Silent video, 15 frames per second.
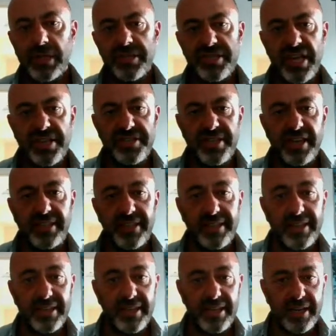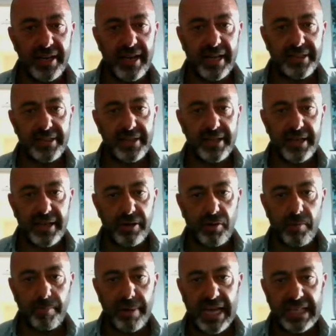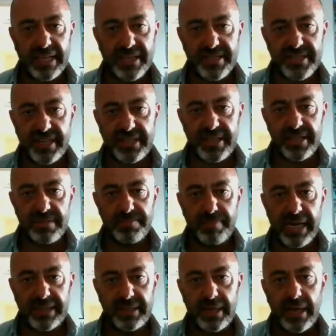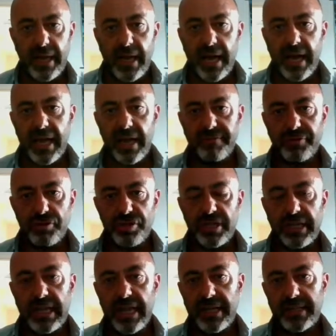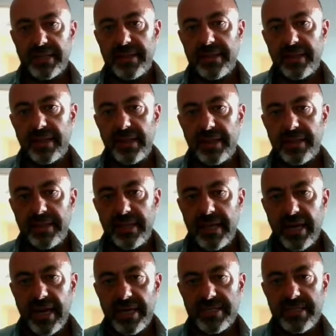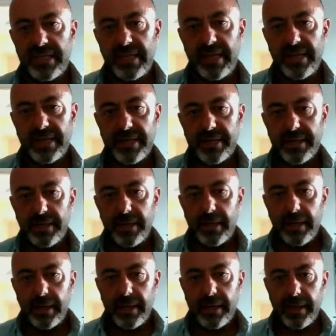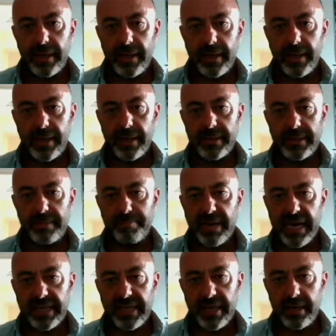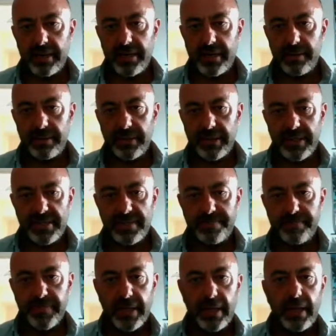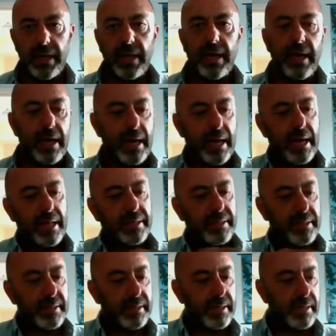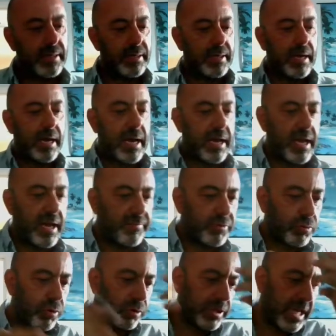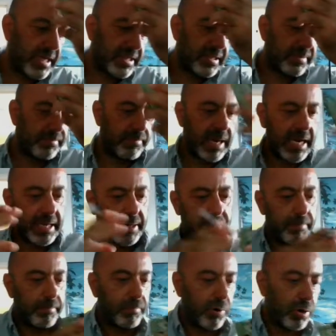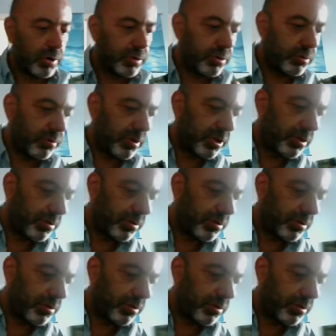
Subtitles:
change anything here at the compiler settings, but I have to select the ST-Link debugger. Here it is. And I have to connect my board to the